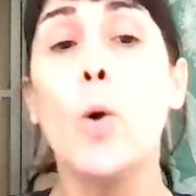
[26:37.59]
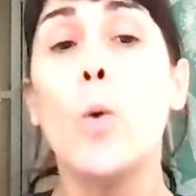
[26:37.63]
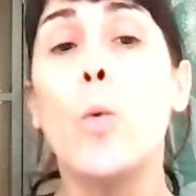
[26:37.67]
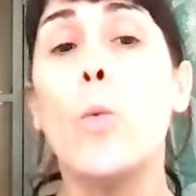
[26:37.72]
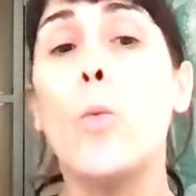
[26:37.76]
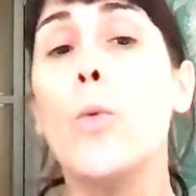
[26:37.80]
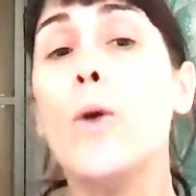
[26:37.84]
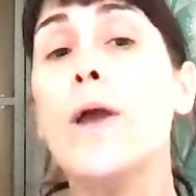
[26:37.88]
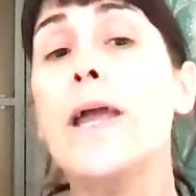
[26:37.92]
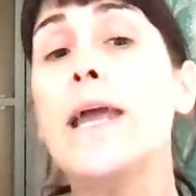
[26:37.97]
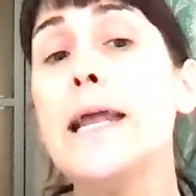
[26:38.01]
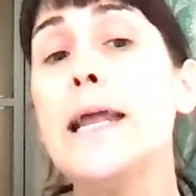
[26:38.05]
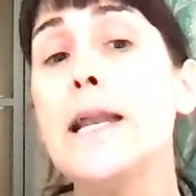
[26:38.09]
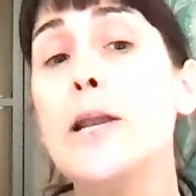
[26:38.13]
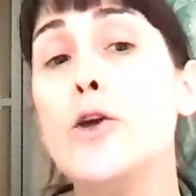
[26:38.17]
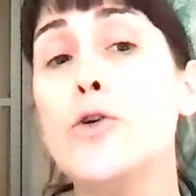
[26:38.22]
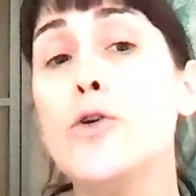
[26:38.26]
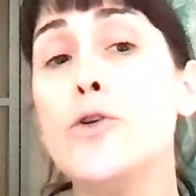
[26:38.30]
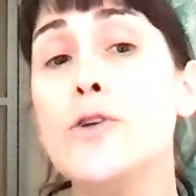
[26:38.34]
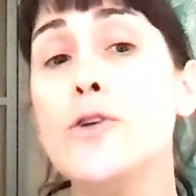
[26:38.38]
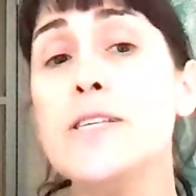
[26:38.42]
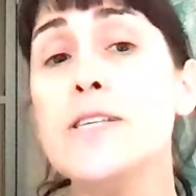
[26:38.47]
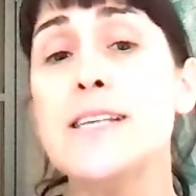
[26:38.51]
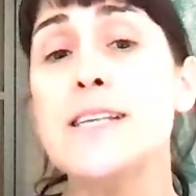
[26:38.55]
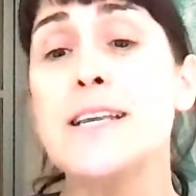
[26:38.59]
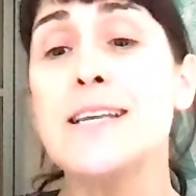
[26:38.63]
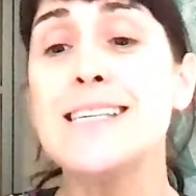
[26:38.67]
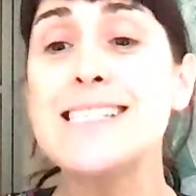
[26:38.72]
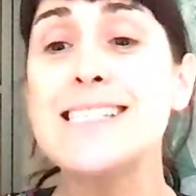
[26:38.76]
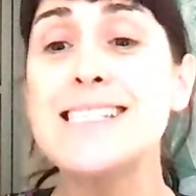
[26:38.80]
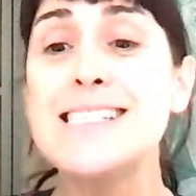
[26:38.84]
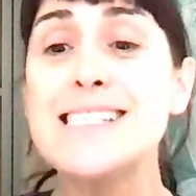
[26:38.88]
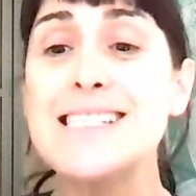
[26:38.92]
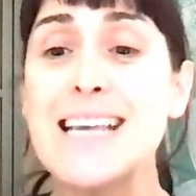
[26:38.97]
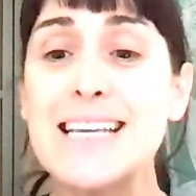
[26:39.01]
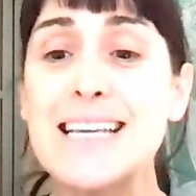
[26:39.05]
we lose
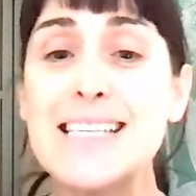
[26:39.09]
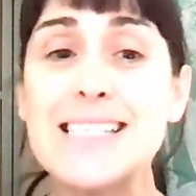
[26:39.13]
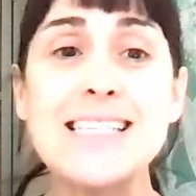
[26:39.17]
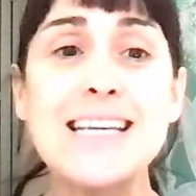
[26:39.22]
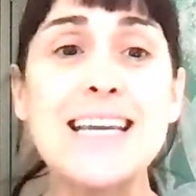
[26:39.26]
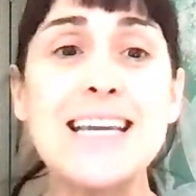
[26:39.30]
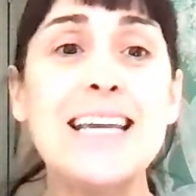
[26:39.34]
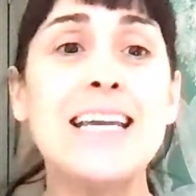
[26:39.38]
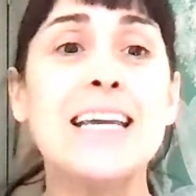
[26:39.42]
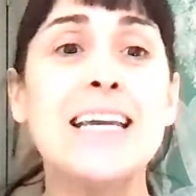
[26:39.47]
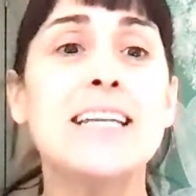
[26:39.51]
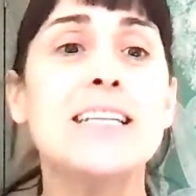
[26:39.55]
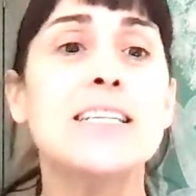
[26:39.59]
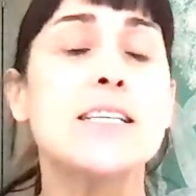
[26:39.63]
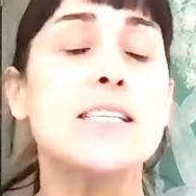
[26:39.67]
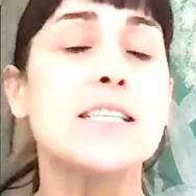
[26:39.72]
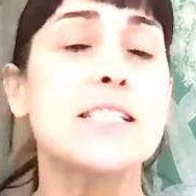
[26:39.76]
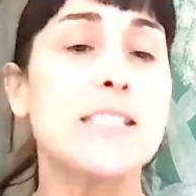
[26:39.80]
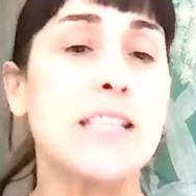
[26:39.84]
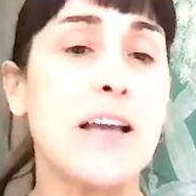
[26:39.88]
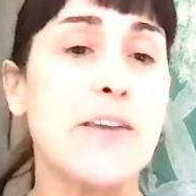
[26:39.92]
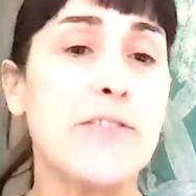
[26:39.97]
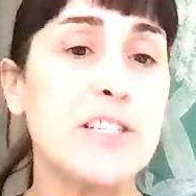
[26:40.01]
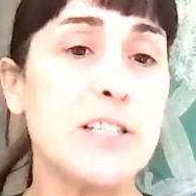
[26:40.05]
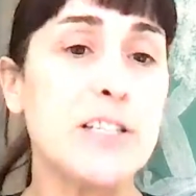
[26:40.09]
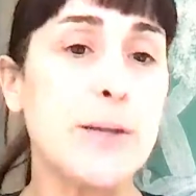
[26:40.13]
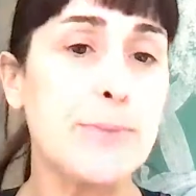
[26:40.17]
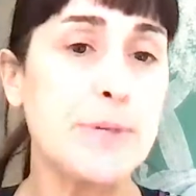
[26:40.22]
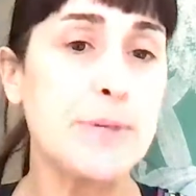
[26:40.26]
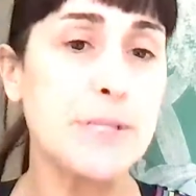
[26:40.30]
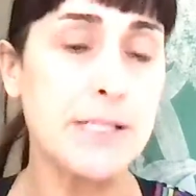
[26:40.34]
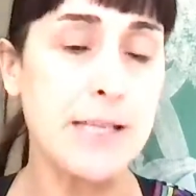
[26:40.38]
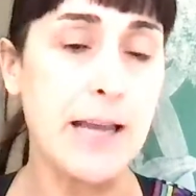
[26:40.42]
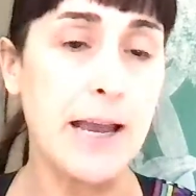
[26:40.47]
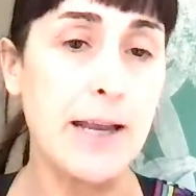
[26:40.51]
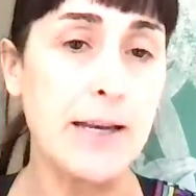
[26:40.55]
60 to
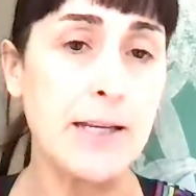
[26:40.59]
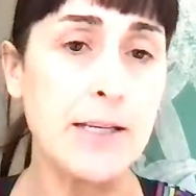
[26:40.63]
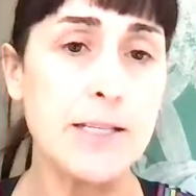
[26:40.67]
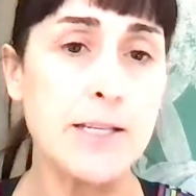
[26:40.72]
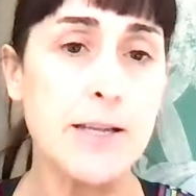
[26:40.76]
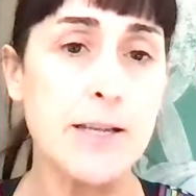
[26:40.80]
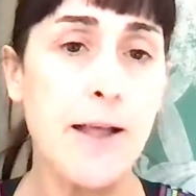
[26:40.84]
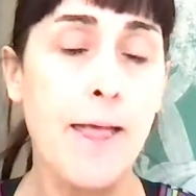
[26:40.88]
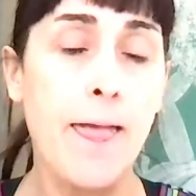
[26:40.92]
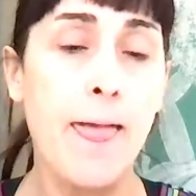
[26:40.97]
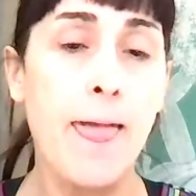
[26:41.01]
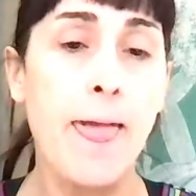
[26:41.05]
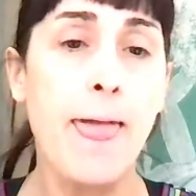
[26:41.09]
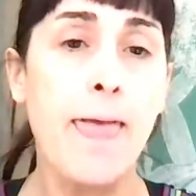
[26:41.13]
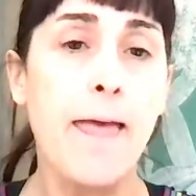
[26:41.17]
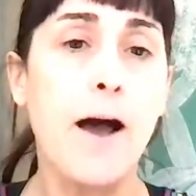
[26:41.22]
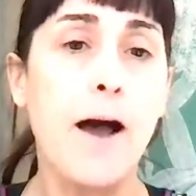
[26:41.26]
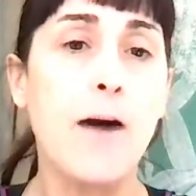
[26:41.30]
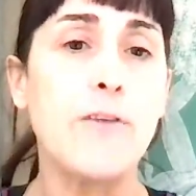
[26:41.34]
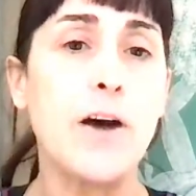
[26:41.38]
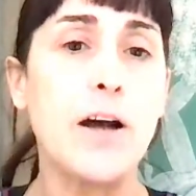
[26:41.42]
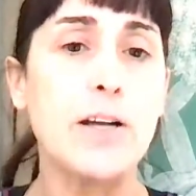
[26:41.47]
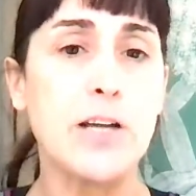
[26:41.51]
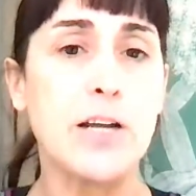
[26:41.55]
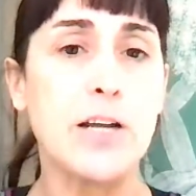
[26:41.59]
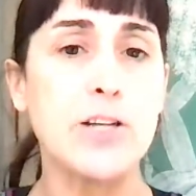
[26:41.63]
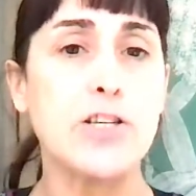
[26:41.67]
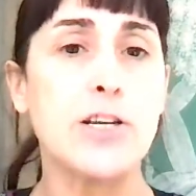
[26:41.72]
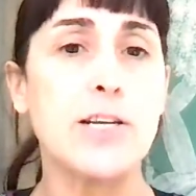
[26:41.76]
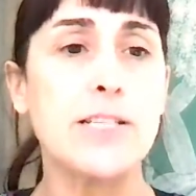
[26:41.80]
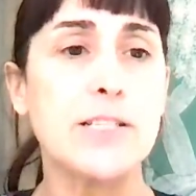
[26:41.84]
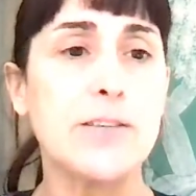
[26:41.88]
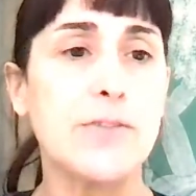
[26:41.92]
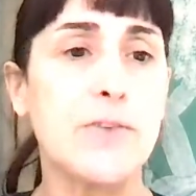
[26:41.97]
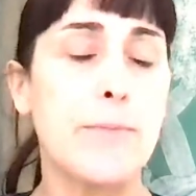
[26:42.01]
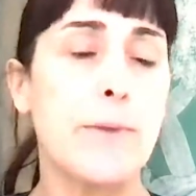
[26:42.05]
70% of our
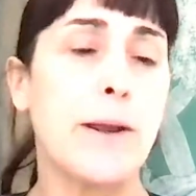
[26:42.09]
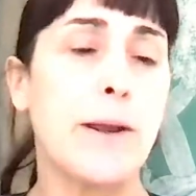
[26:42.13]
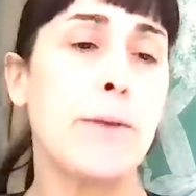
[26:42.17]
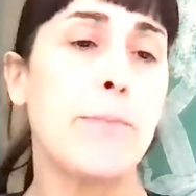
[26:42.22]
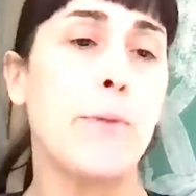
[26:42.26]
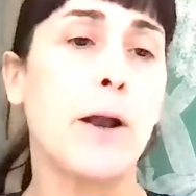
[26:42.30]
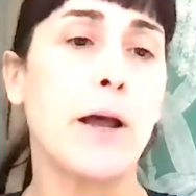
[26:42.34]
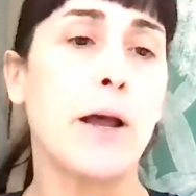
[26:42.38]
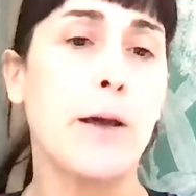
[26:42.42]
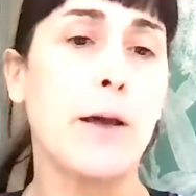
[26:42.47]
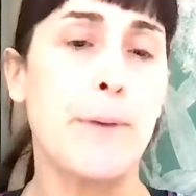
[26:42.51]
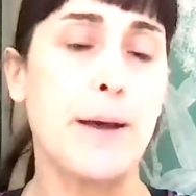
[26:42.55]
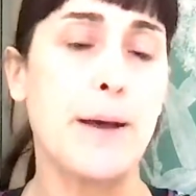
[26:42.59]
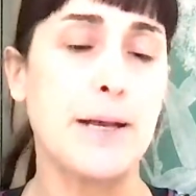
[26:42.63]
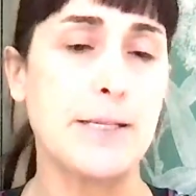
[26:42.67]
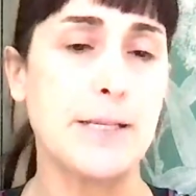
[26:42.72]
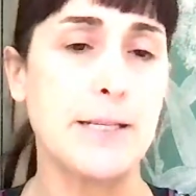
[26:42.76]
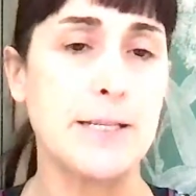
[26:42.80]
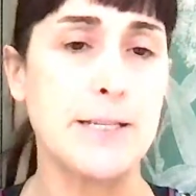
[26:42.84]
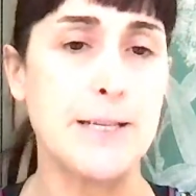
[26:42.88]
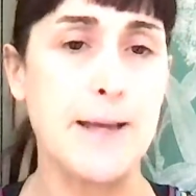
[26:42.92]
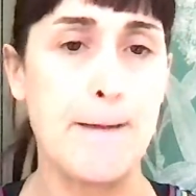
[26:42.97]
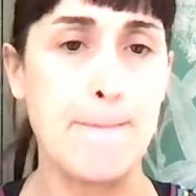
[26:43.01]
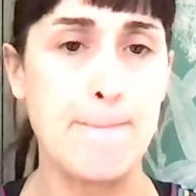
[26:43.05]
digestive and metabolic capacity.